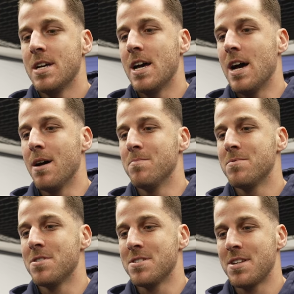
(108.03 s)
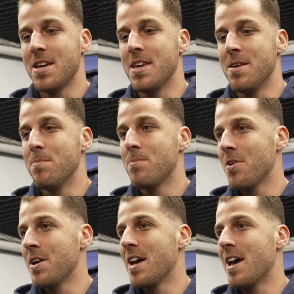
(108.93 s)
Um, so to see him
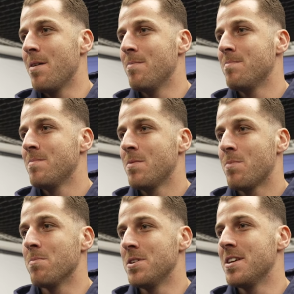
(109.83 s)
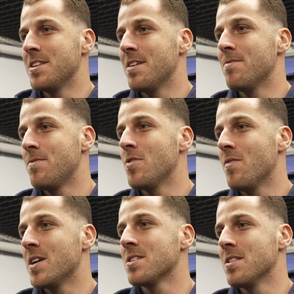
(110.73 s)
pre-game probably did give a few
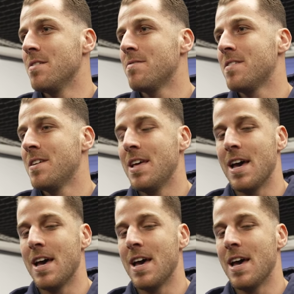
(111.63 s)
of us a lift.